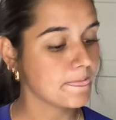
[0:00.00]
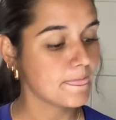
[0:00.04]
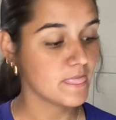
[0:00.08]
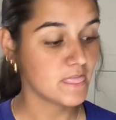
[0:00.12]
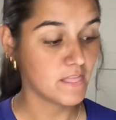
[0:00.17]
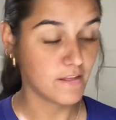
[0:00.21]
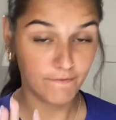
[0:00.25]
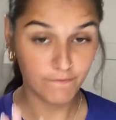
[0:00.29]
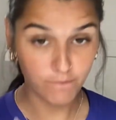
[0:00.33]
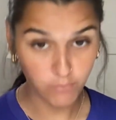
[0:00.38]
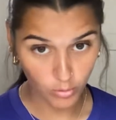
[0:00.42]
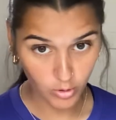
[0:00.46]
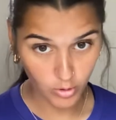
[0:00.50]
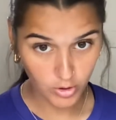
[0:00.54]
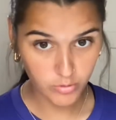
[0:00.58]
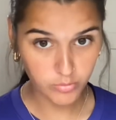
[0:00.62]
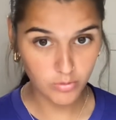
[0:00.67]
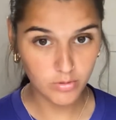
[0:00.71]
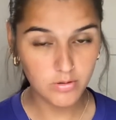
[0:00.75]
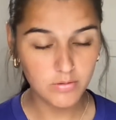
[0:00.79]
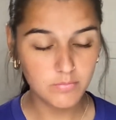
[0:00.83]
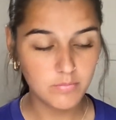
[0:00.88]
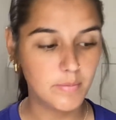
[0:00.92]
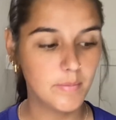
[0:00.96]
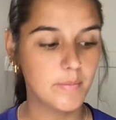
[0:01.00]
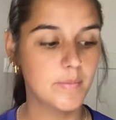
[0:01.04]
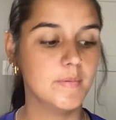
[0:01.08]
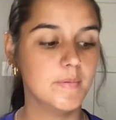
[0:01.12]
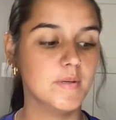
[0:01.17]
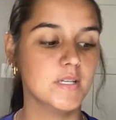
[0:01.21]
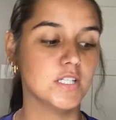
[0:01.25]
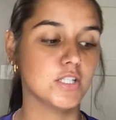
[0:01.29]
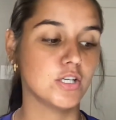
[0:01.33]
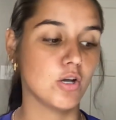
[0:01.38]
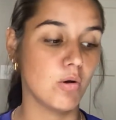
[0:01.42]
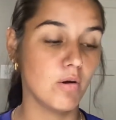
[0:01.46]
The fourth one would be
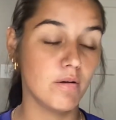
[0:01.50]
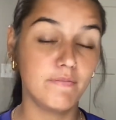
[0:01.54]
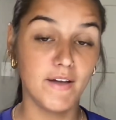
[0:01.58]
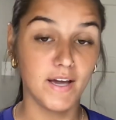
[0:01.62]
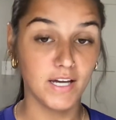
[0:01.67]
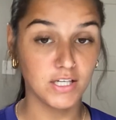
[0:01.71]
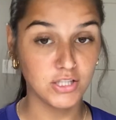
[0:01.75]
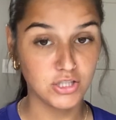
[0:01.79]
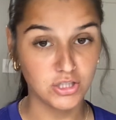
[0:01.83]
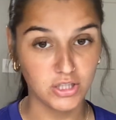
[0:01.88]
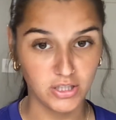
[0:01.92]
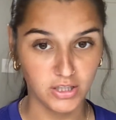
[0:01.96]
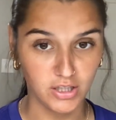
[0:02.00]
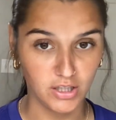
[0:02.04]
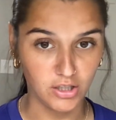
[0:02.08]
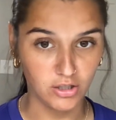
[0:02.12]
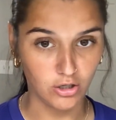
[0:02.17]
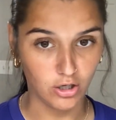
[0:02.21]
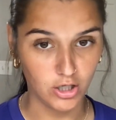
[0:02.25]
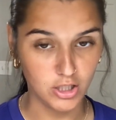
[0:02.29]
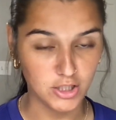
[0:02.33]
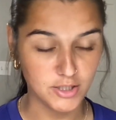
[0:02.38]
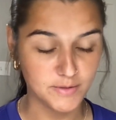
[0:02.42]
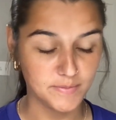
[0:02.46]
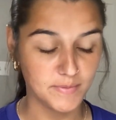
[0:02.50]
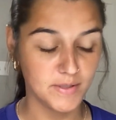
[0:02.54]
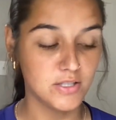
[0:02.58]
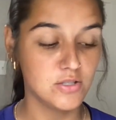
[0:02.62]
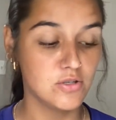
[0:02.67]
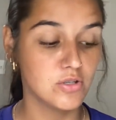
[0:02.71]
show affection and encouragement.